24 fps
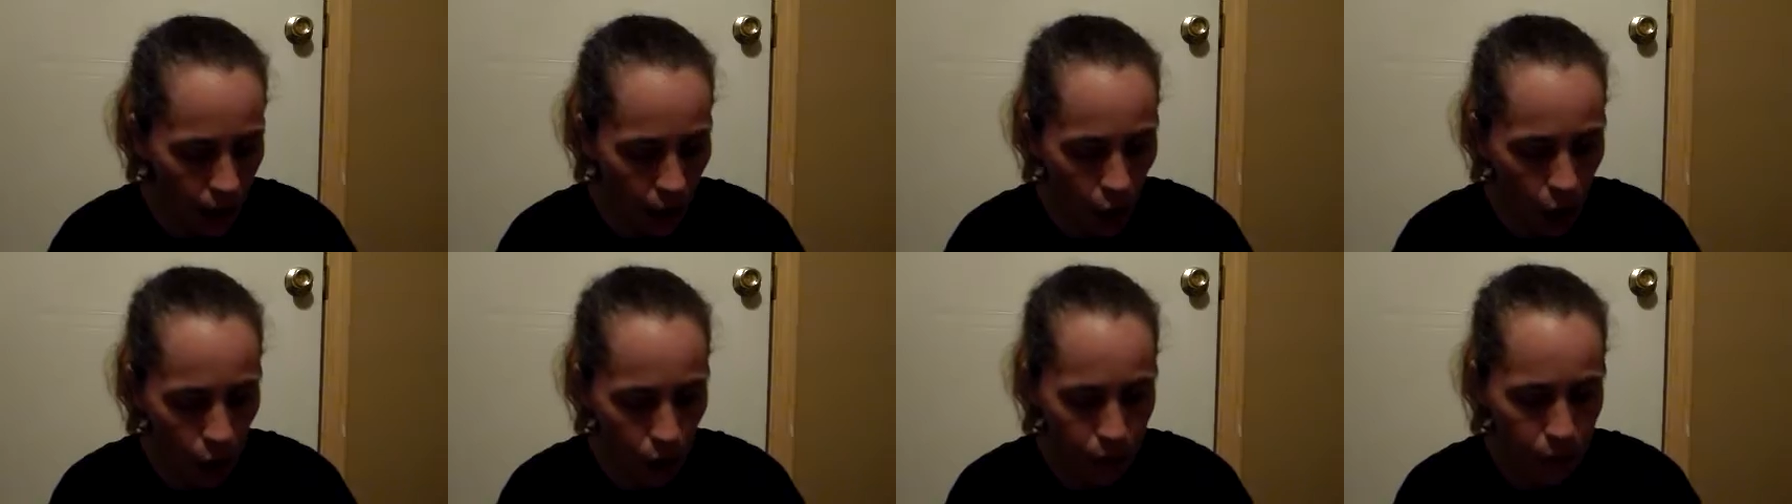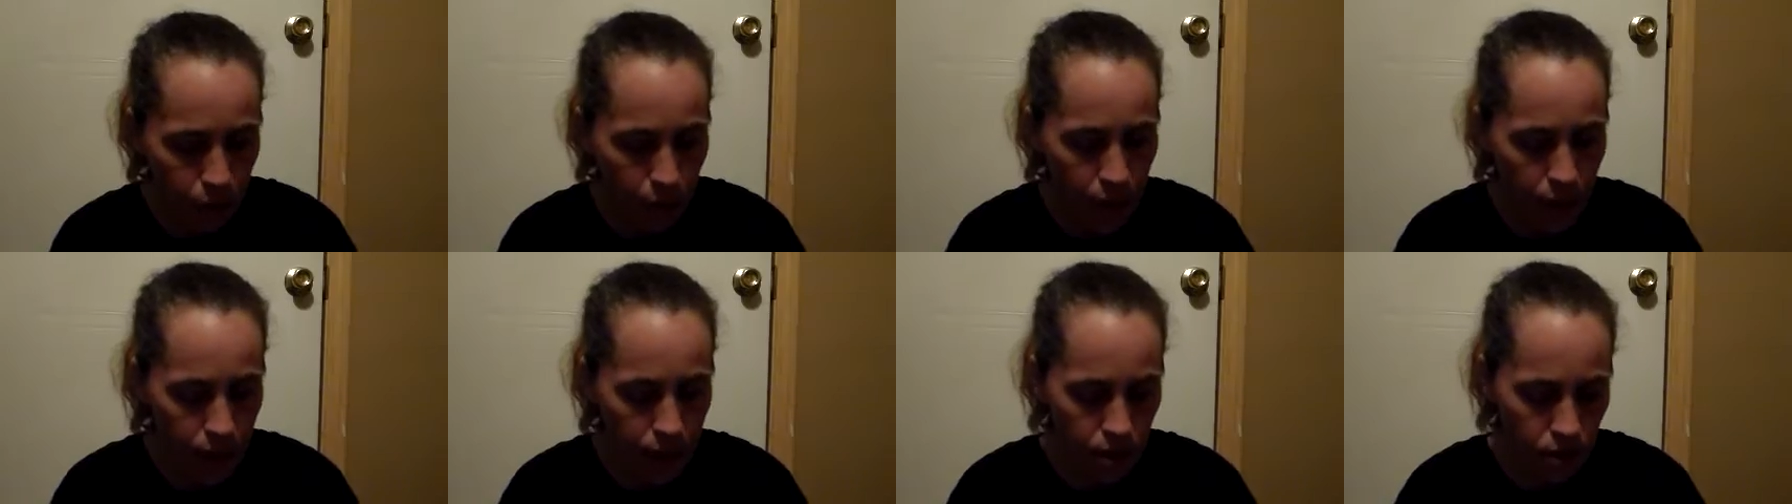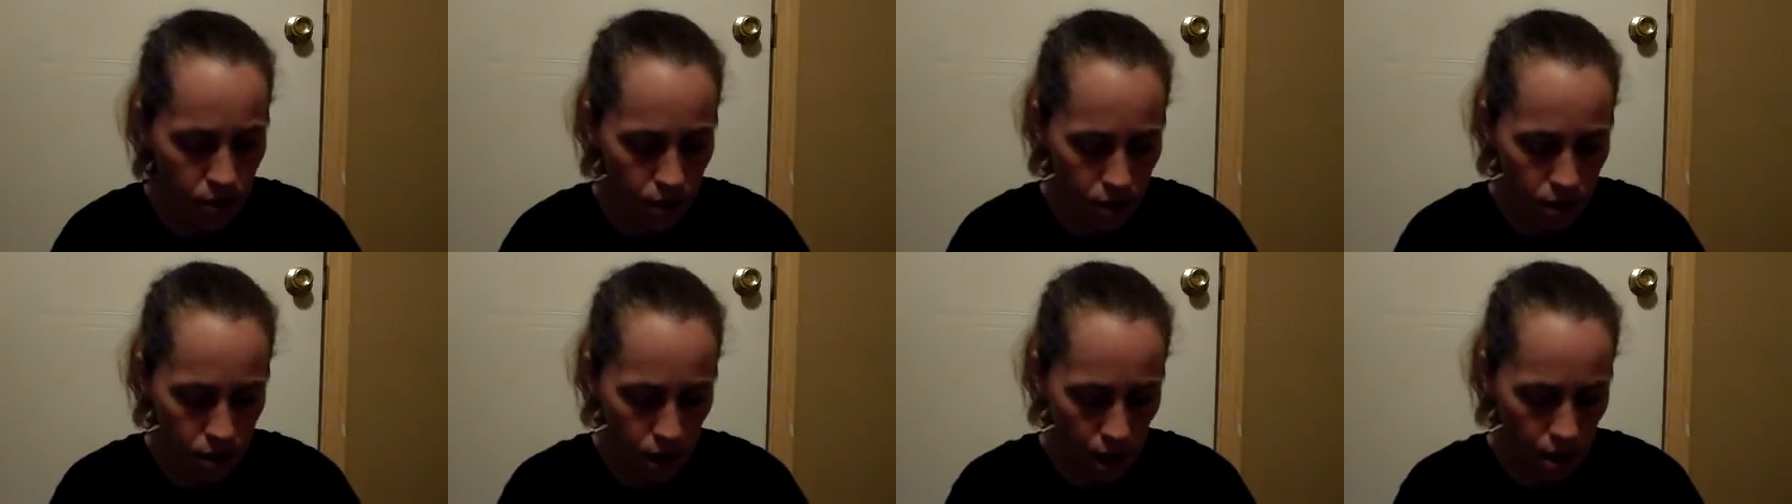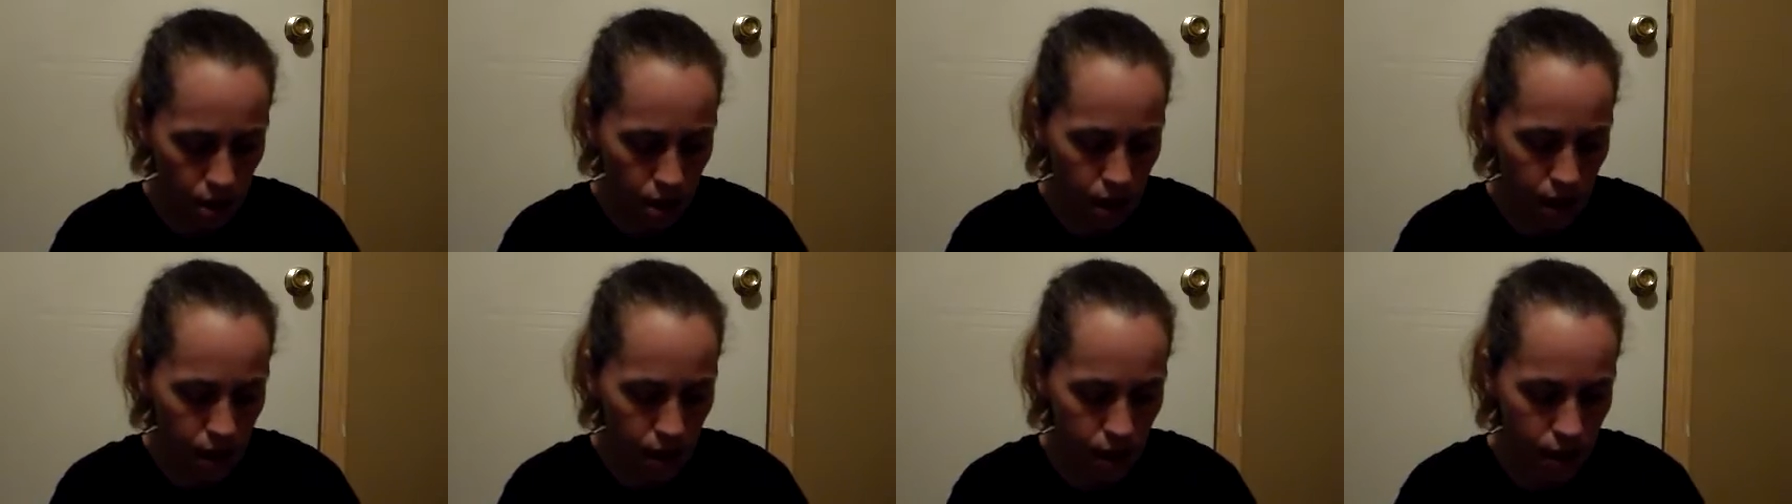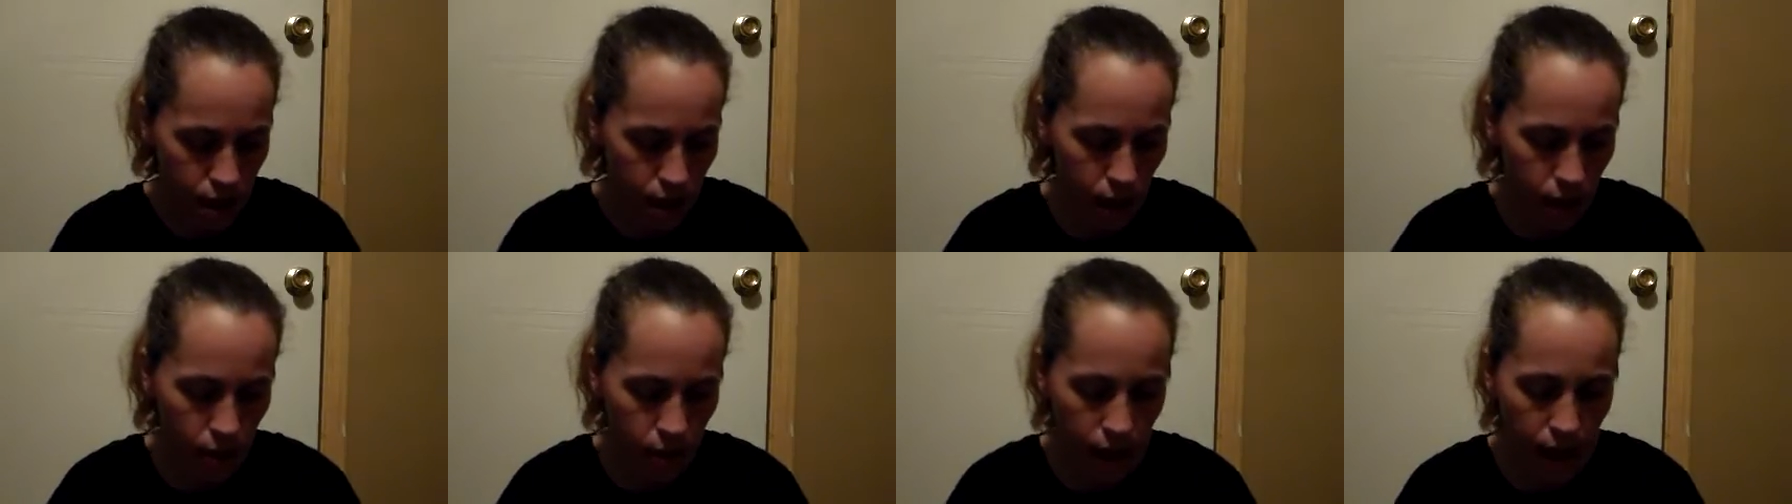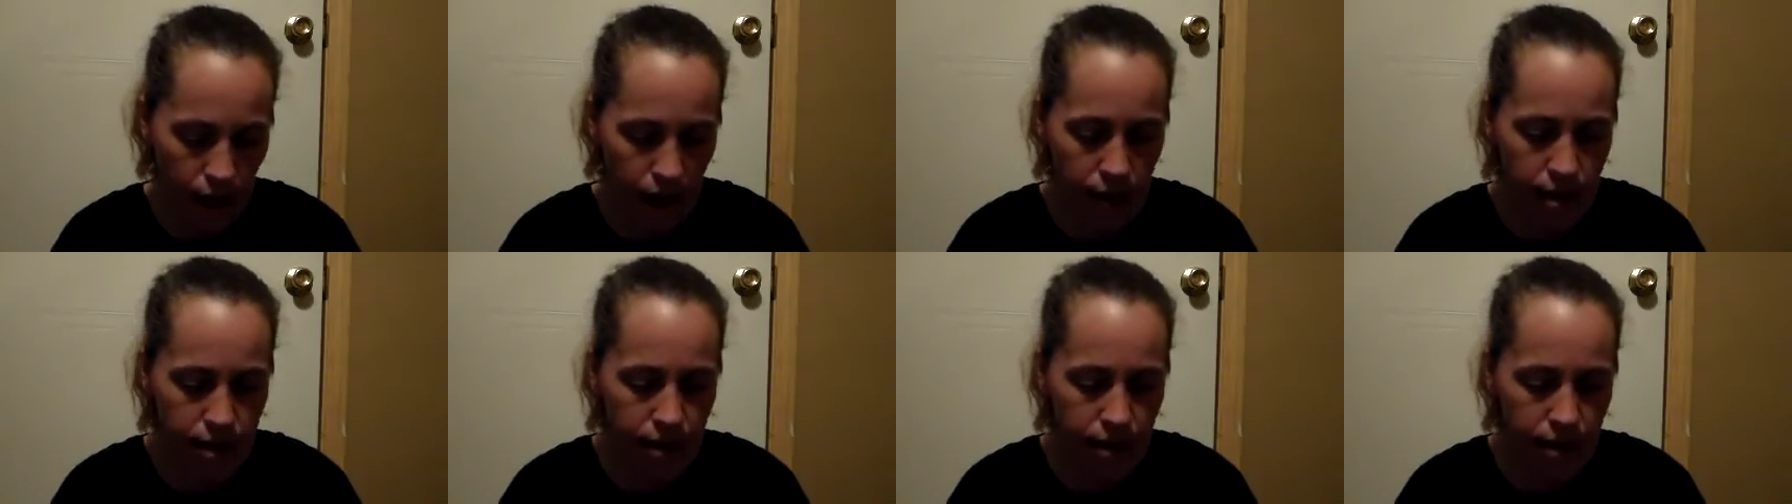I think all three of these are chocolate. So,